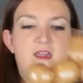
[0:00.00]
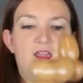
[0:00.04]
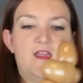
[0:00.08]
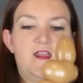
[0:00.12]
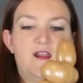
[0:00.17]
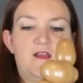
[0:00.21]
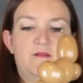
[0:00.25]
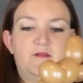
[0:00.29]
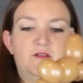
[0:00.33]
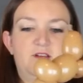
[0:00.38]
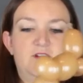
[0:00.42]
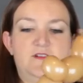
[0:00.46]
And
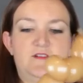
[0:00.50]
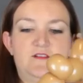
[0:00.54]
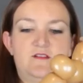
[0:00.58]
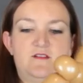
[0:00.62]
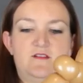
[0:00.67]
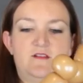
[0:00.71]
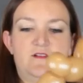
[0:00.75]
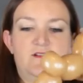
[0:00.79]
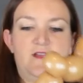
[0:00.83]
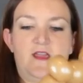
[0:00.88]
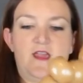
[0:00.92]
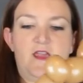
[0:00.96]
I'm gonna do
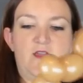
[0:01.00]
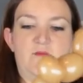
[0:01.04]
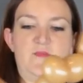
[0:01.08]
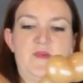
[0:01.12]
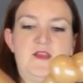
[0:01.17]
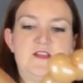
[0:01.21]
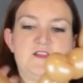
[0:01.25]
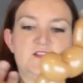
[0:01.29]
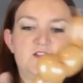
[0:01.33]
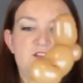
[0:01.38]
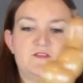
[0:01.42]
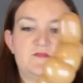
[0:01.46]
a
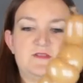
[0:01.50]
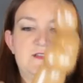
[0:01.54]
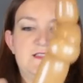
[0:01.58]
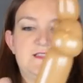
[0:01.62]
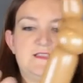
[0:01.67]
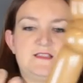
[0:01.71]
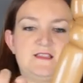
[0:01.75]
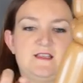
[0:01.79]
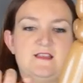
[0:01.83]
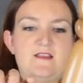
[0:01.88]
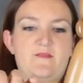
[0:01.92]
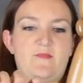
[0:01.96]
pinch
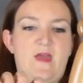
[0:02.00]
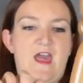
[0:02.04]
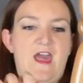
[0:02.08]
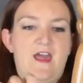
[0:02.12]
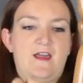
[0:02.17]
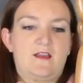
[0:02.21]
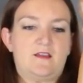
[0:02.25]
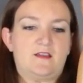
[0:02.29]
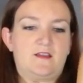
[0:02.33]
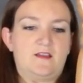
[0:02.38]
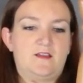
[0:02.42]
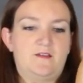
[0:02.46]
twist in the
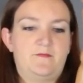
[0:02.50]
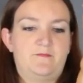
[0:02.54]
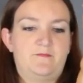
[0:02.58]
back.